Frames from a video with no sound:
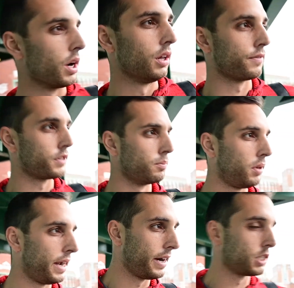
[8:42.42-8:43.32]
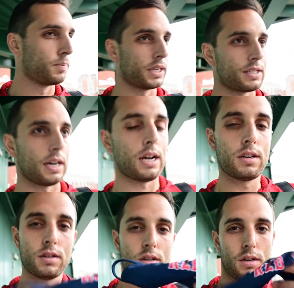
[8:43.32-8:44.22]
go look for some players, but
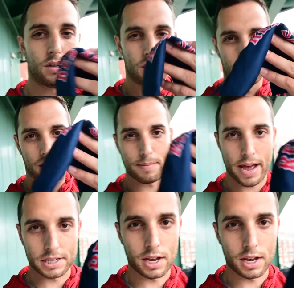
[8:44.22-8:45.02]
gotta mask